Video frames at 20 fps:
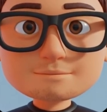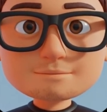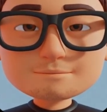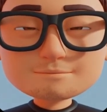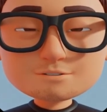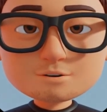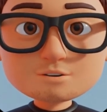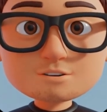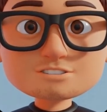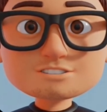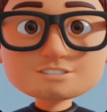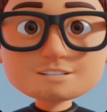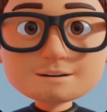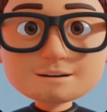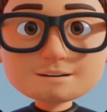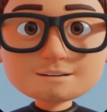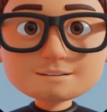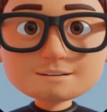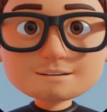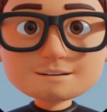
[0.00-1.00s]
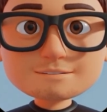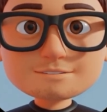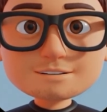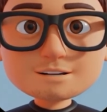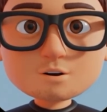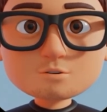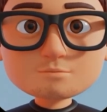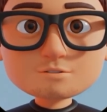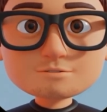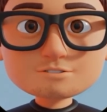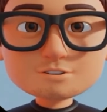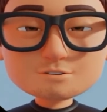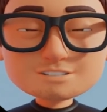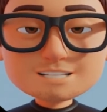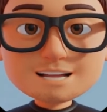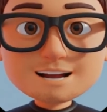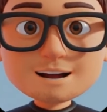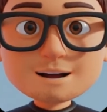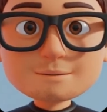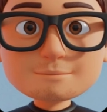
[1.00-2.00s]
First, the Overview
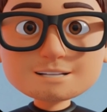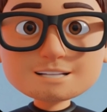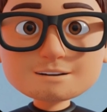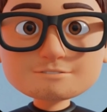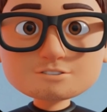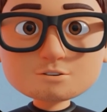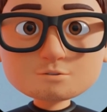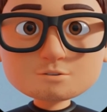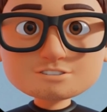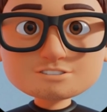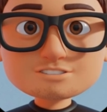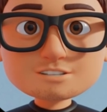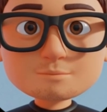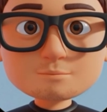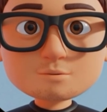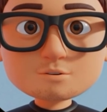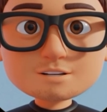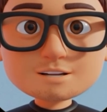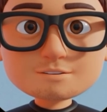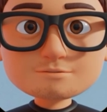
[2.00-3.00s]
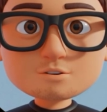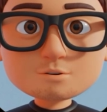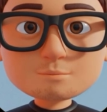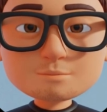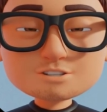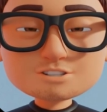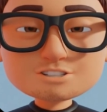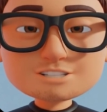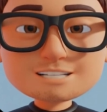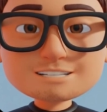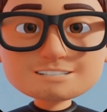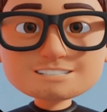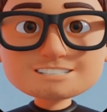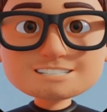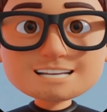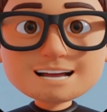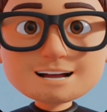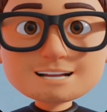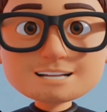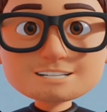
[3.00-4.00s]
tab gives you a summary of your machine's
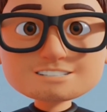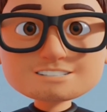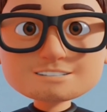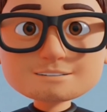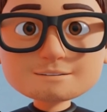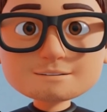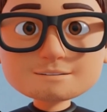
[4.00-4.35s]
status.